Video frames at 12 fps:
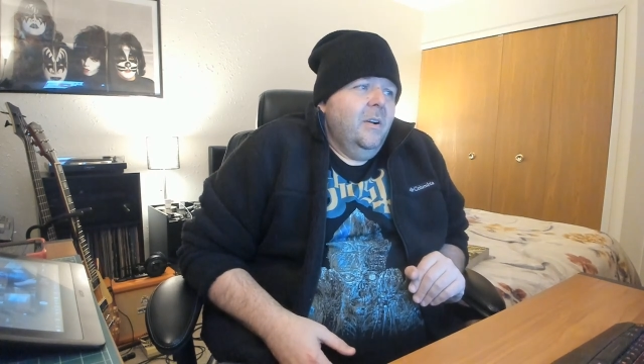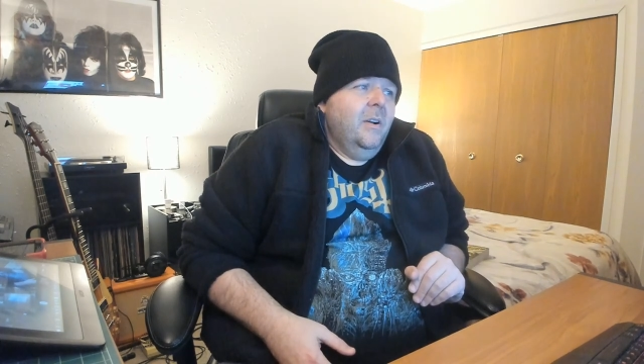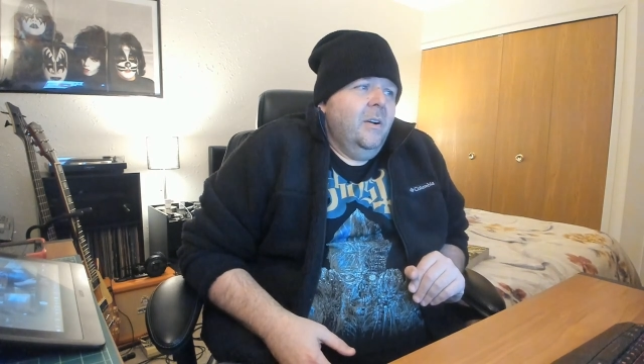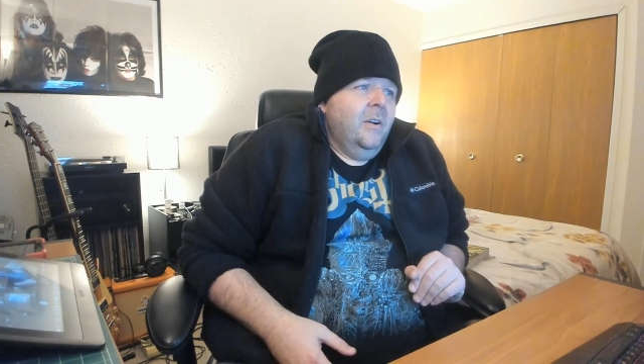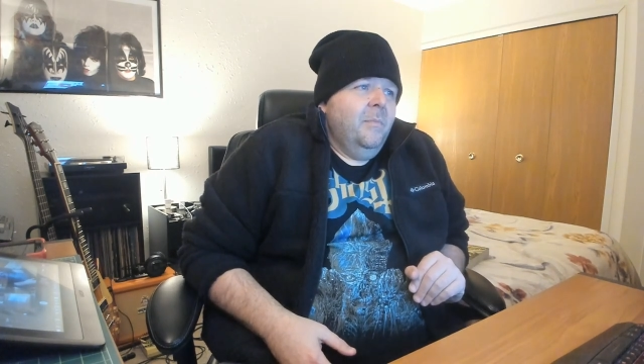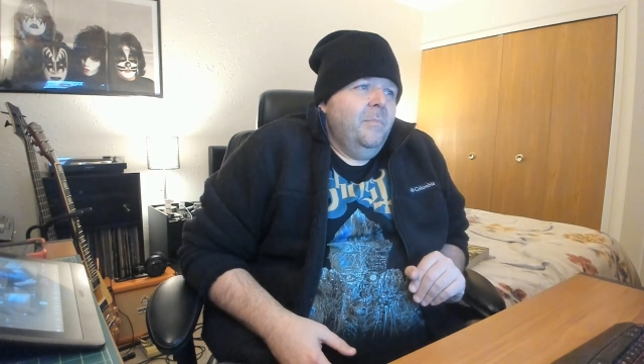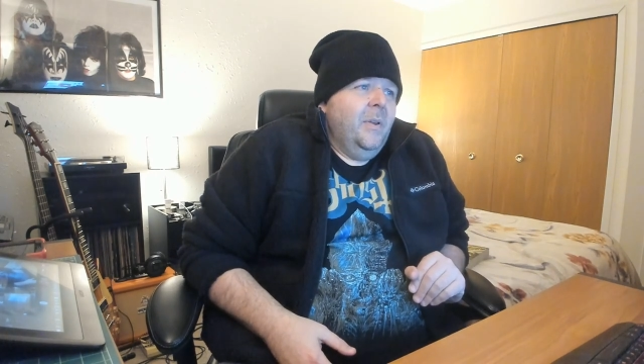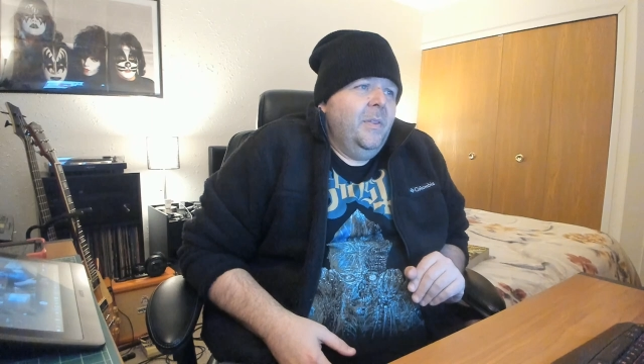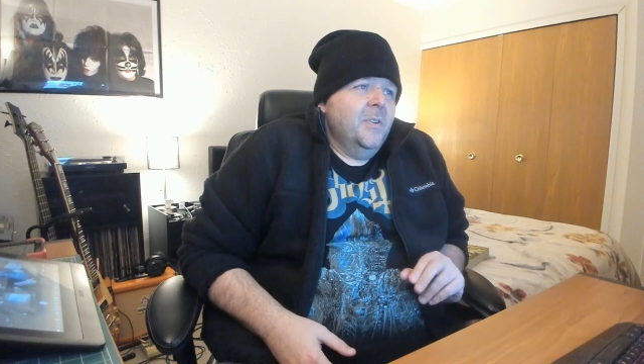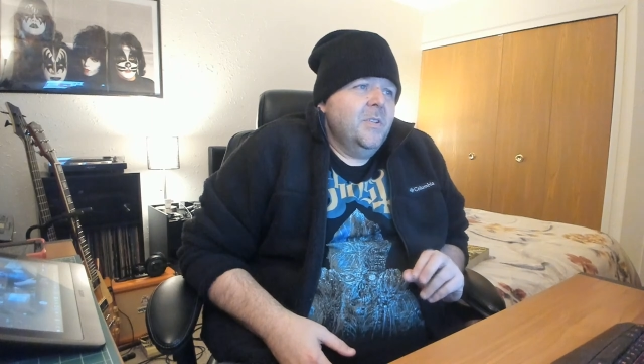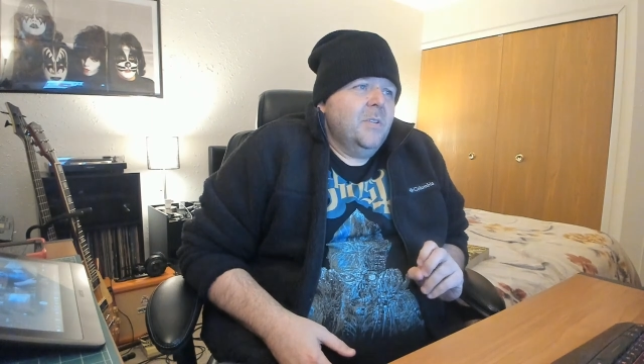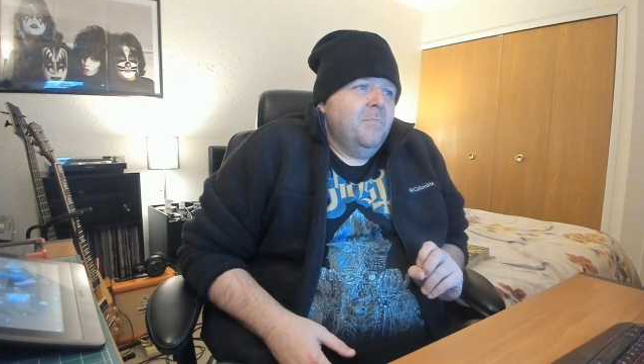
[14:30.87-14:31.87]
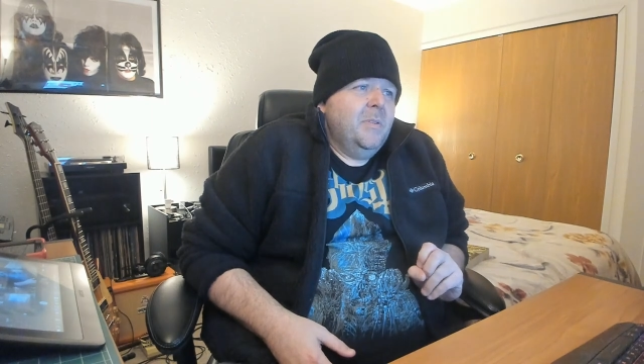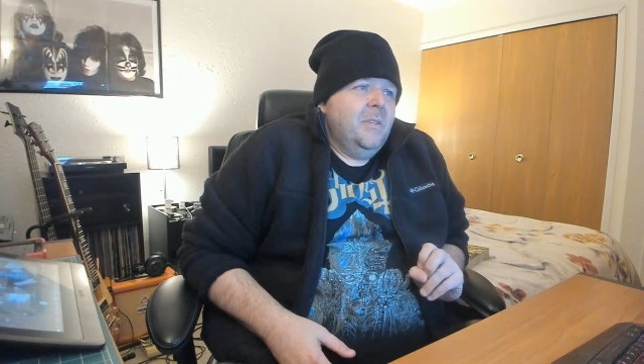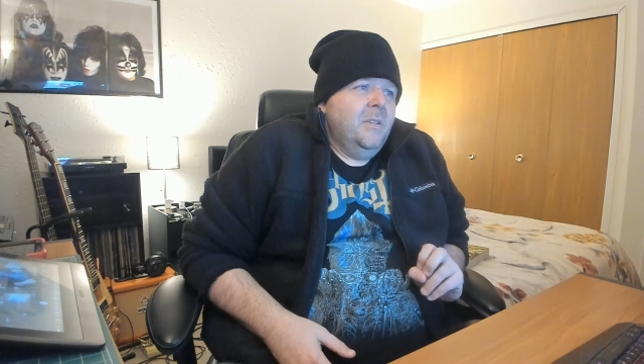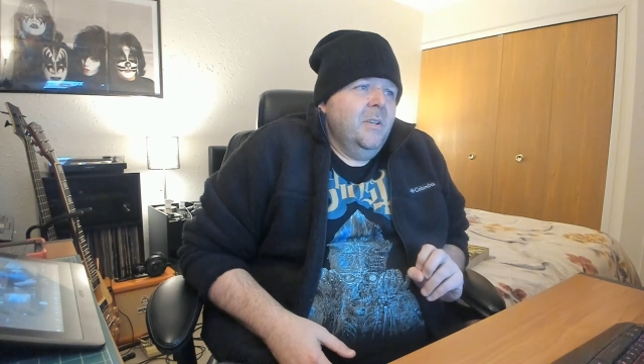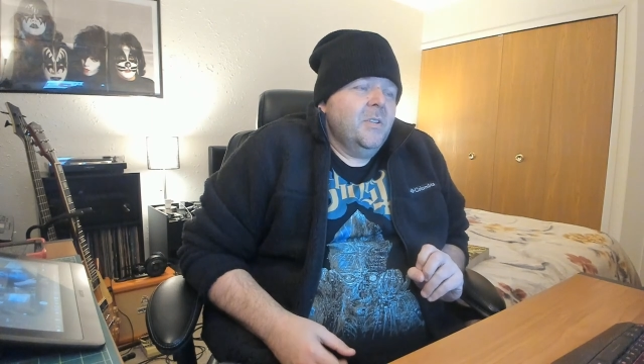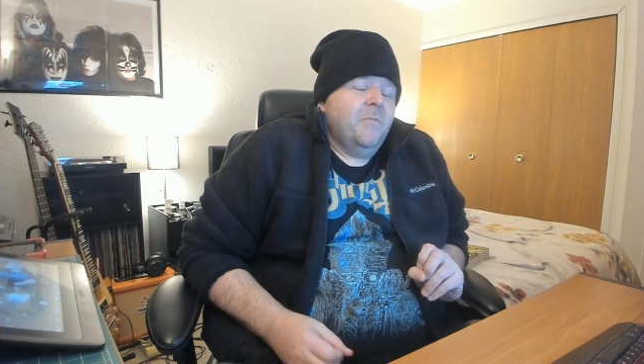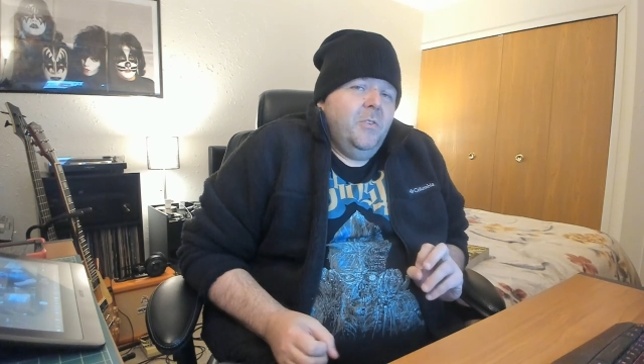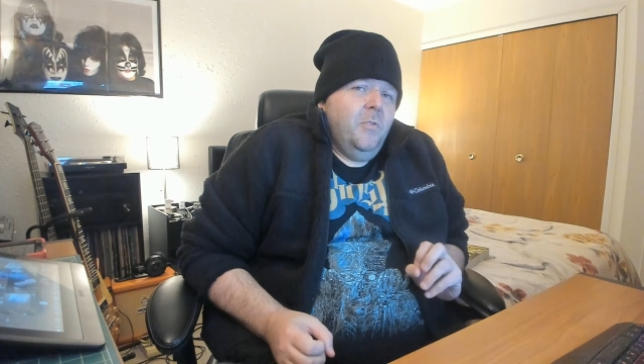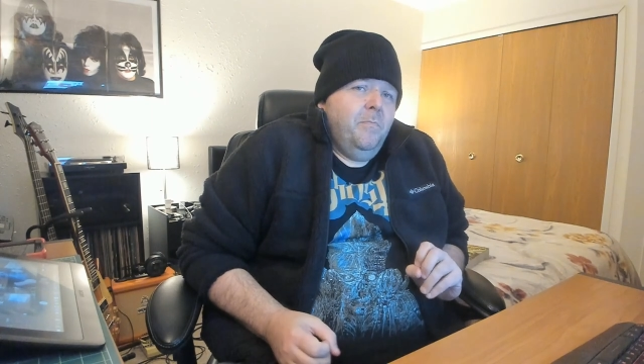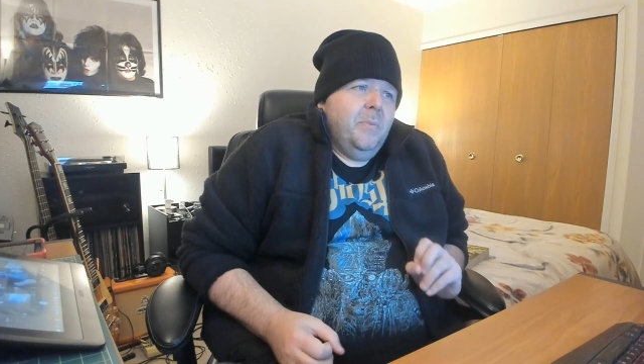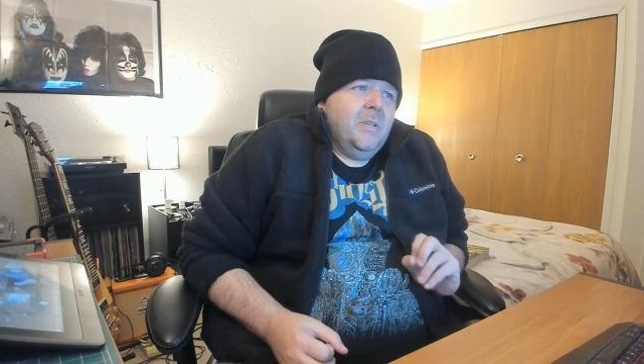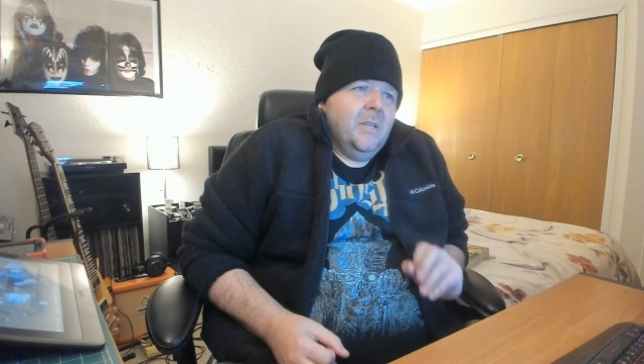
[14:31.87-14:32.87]
Um, and there's there's a few
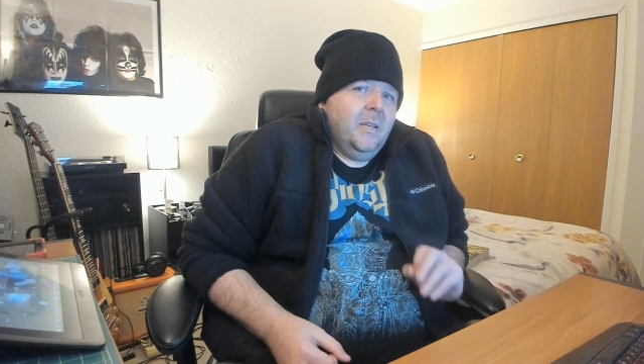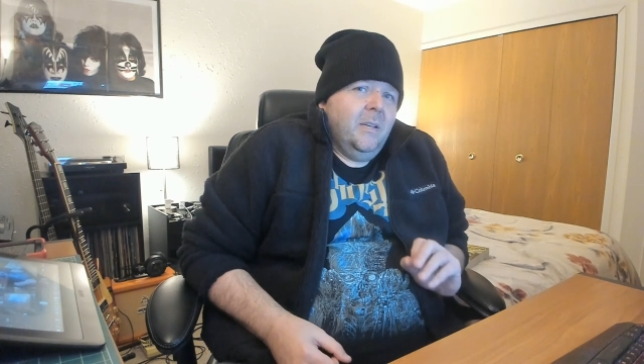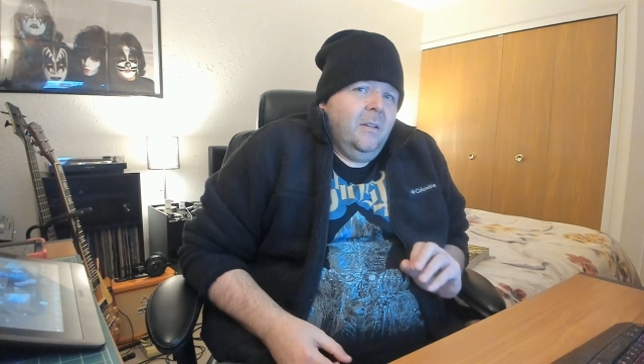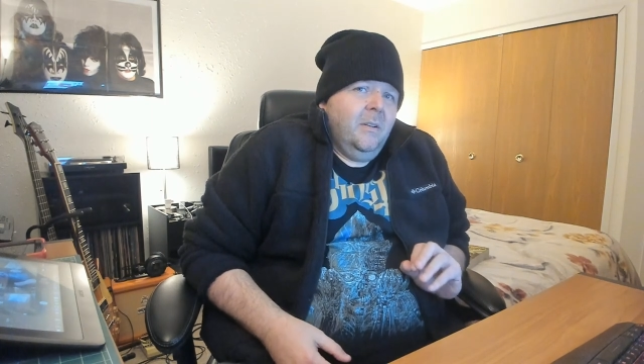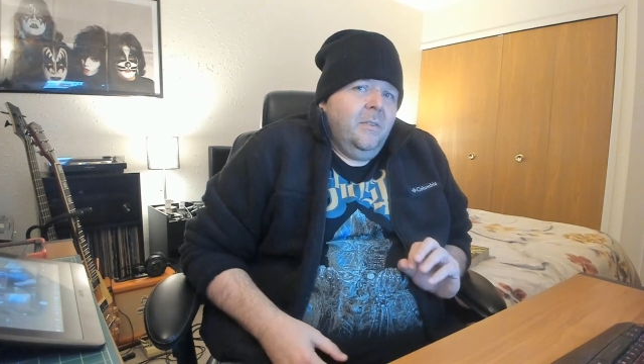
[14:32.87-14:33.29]
particular